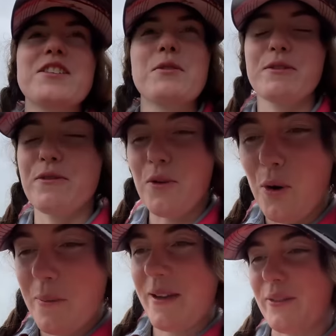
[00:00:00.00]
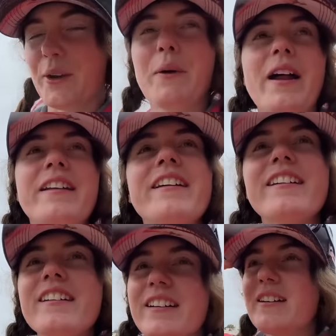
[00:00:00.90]
to inform everyone.
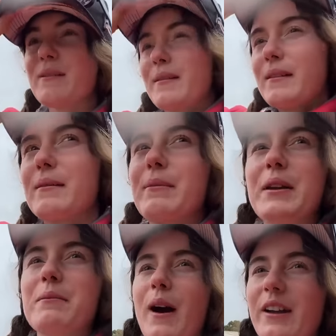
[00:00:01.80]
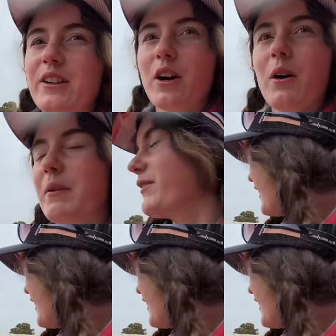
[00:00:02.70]
But my God, we've